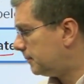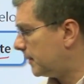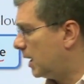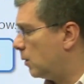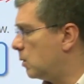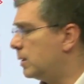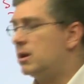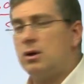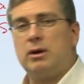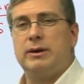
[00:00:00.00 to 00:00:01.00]
Now, when we
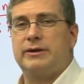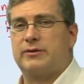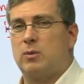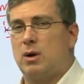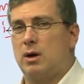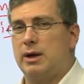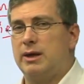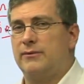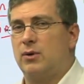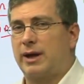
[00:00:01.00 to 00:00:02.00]
learned this word in
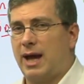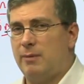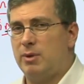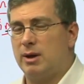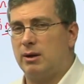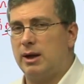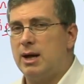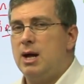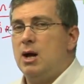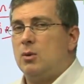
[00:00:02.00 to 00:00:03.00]
the vocabulary,
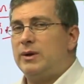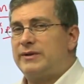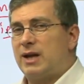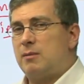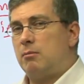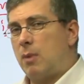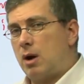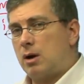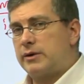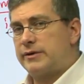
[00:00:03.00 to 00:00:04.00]
we said
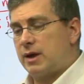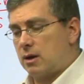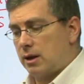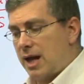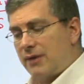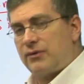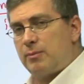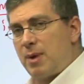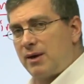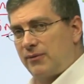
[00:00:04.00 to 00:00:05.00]
marks that are
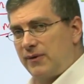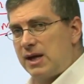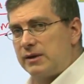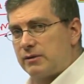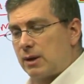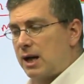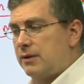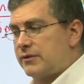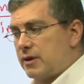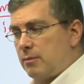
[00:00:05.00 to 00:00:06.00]
left by feet, right?
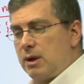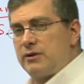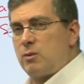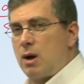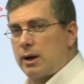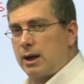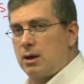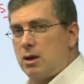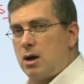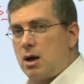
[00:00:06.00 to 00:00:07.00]
If somebody's walking
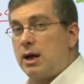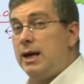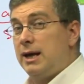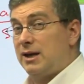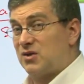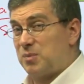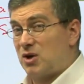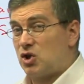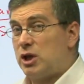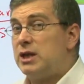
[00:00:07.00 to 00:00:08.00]
along,
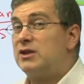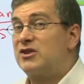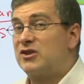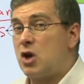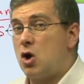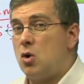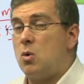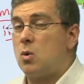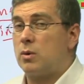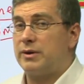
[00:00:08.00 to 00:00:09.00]
especially in the
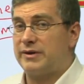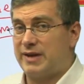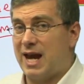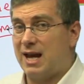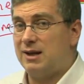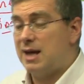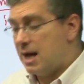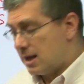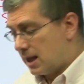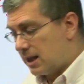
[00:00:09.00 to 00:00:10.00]
snow or the sand,
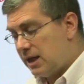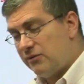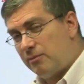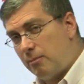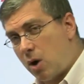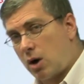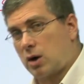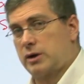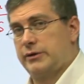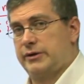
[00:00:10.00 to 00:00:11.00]
they leave
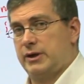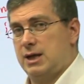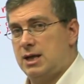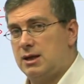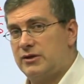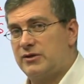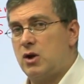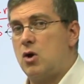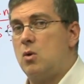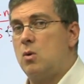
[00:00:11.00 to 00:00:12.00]
marks in the
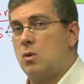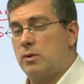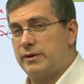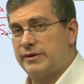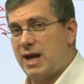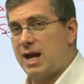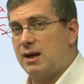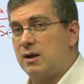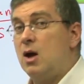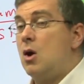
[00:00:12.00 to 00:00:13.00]
snow or the
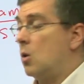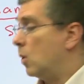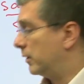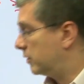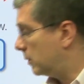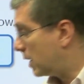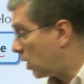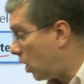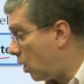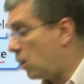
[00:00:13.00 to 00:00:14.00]
sand. What do we
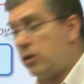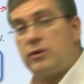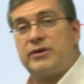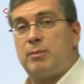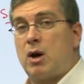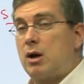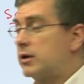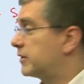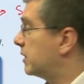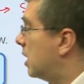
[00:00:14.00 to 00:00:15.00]
call those
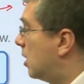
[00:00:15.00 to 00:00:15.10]
marks?